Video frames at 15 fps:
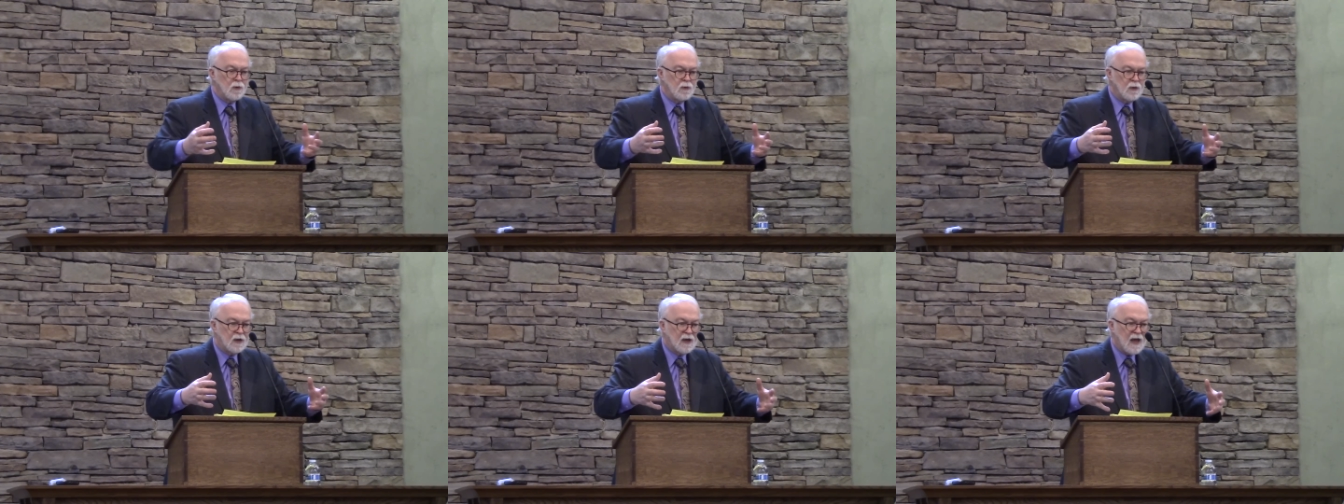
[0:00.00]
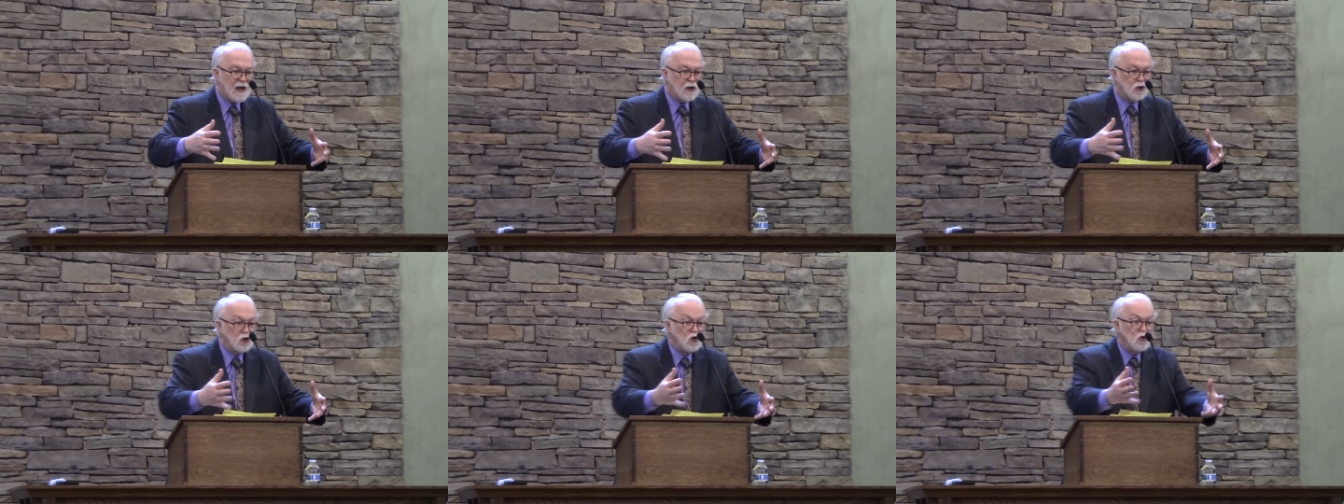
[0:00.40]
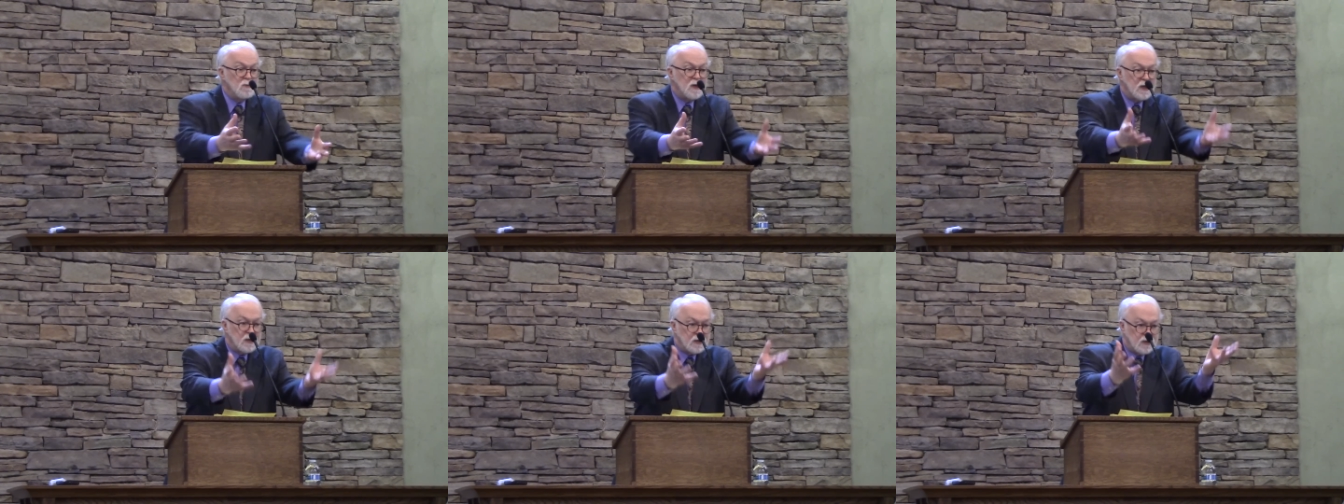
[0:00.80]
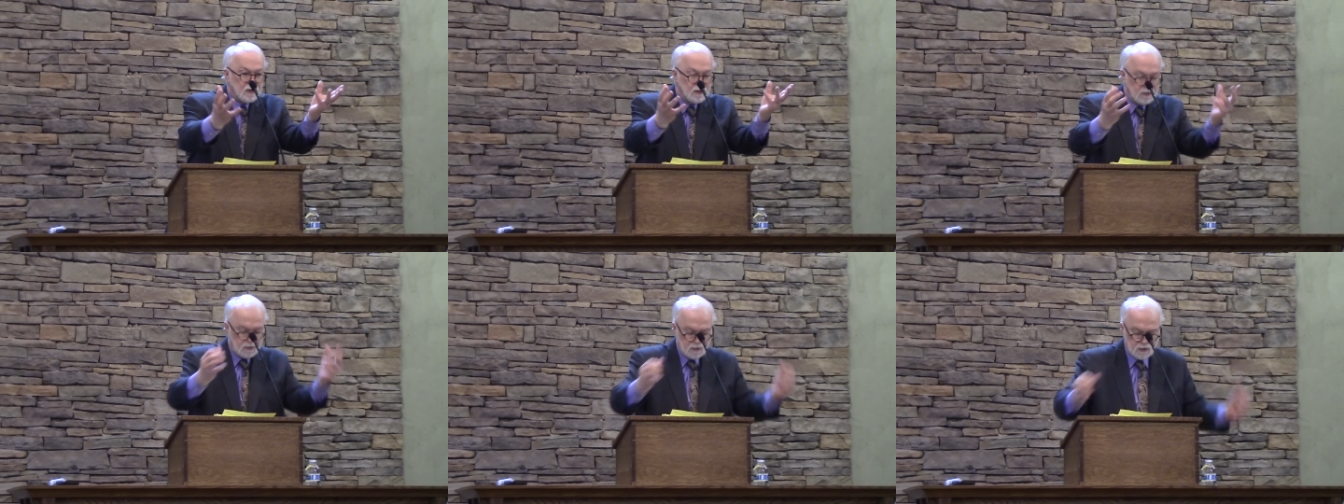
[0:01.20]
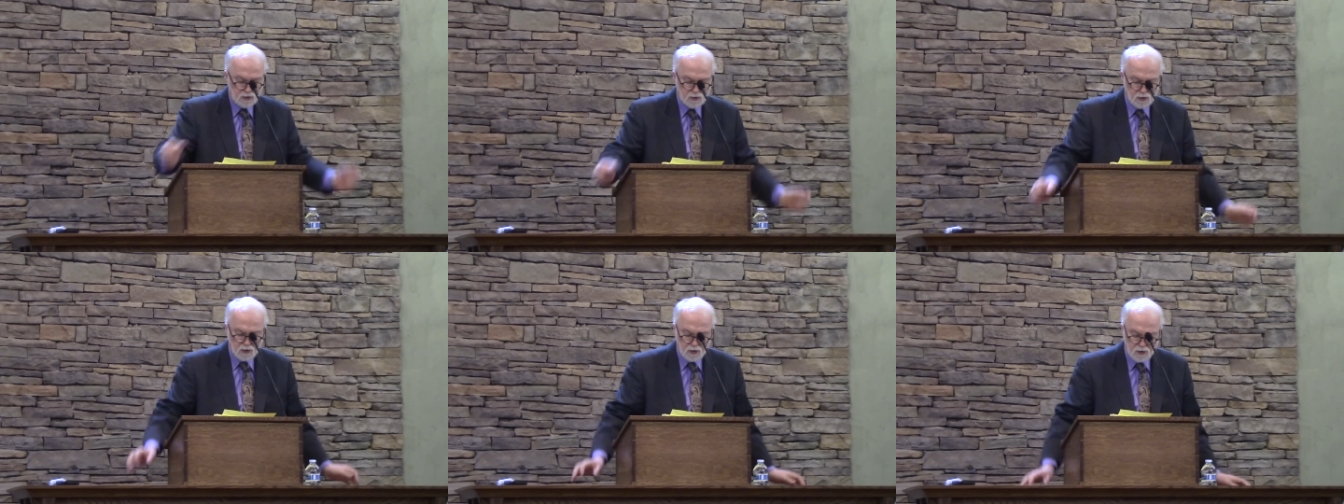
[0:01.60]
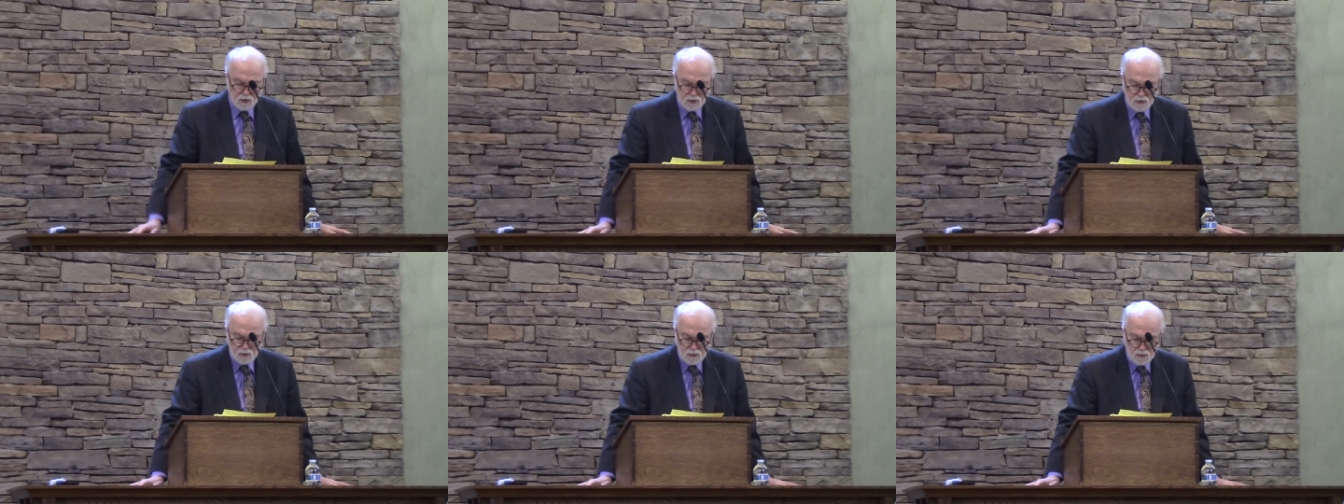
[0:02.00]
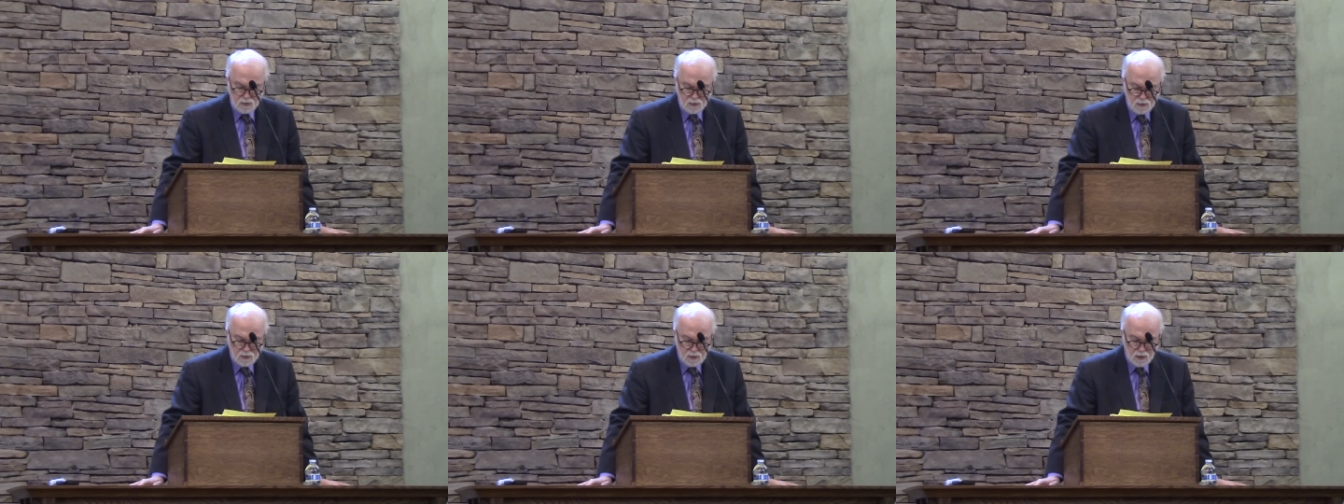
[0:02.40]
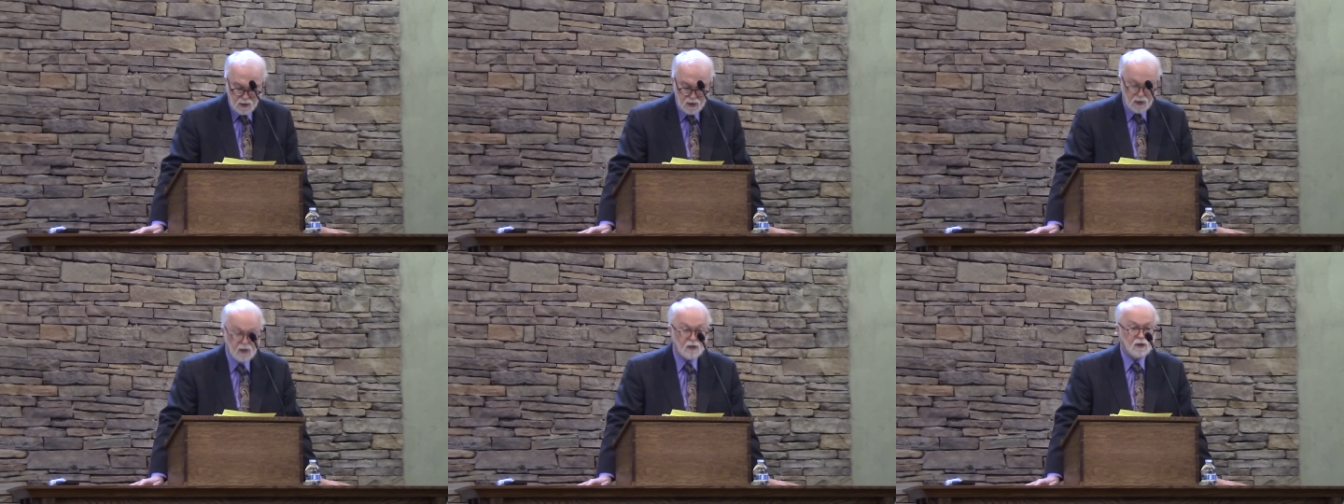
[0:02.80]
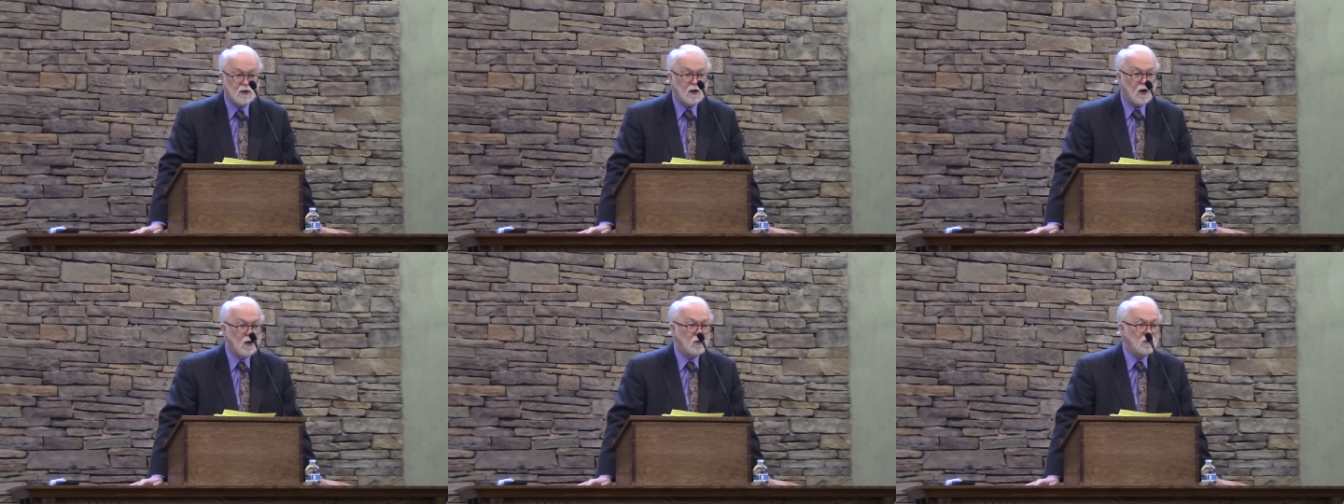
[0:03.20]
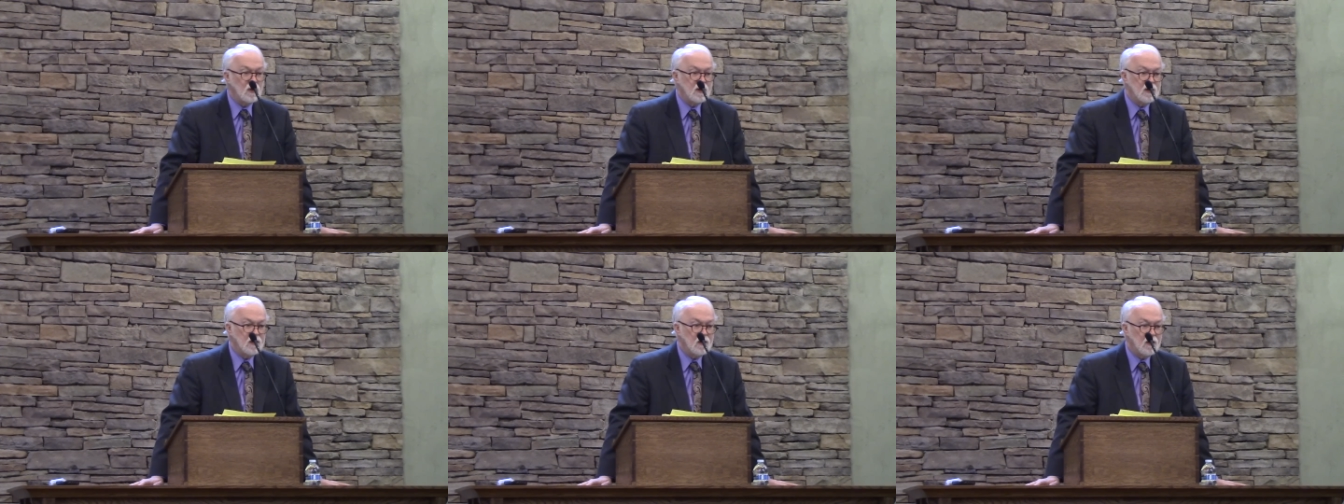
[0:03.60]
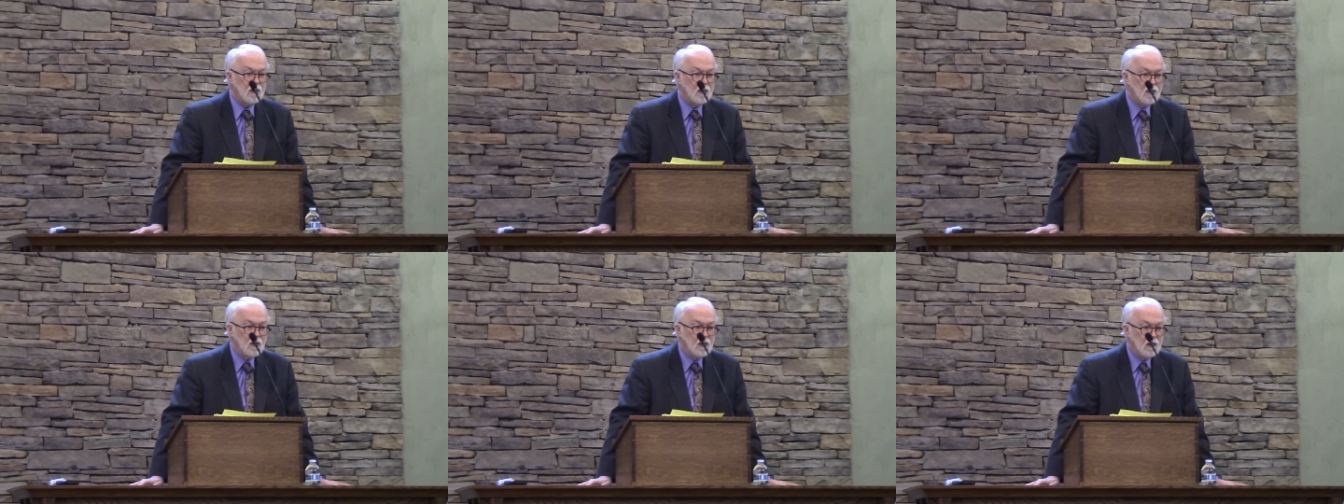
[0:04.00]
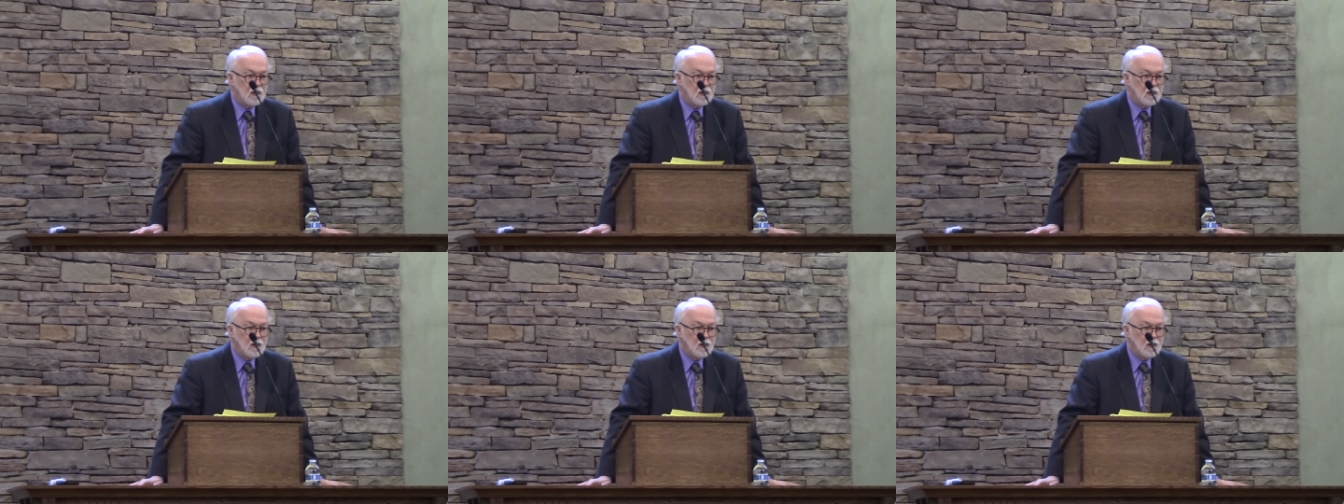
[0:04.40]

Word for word: the catechumenate started and ended only